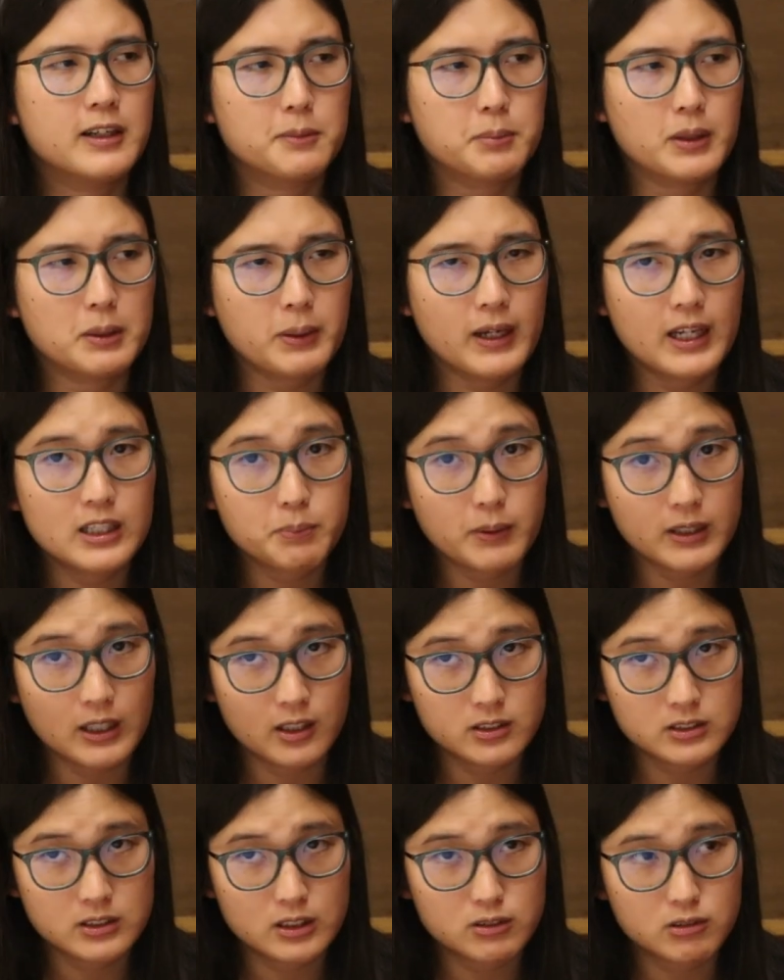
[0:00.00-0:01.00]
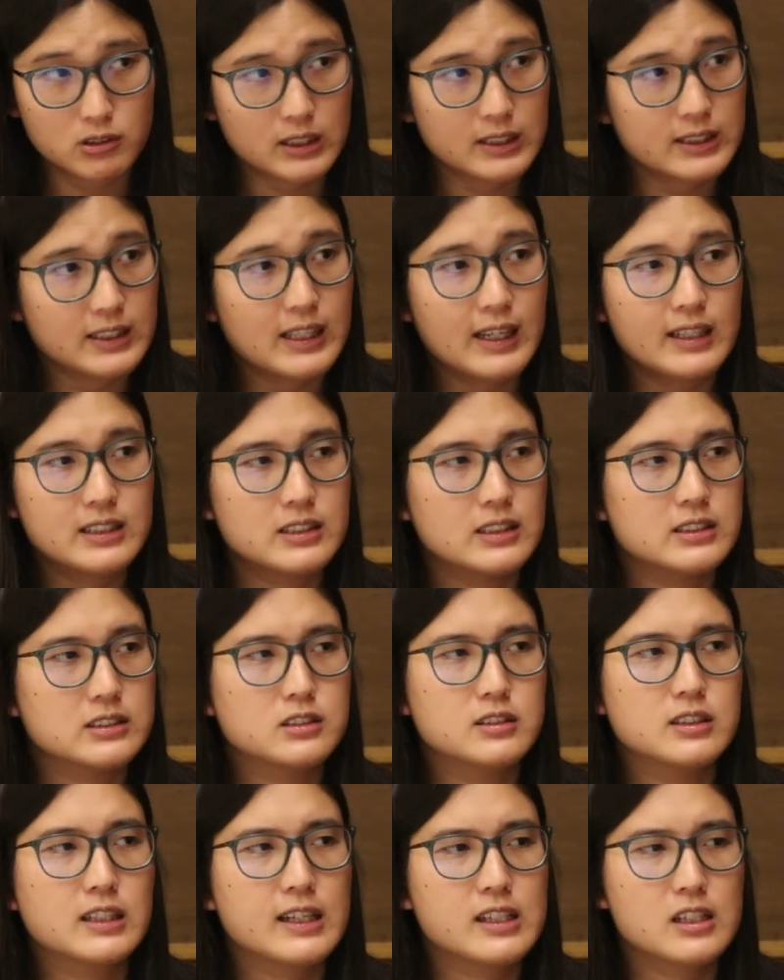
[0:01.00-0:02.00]
be paid by outside organizations.
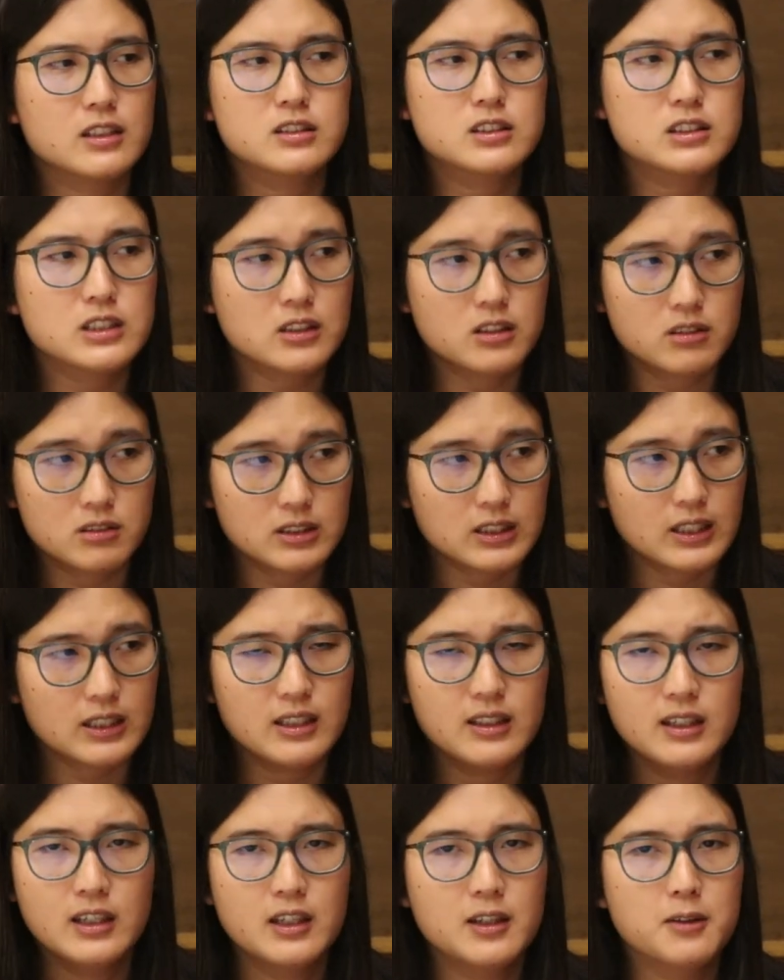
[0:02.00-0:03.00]
You cannot genuinely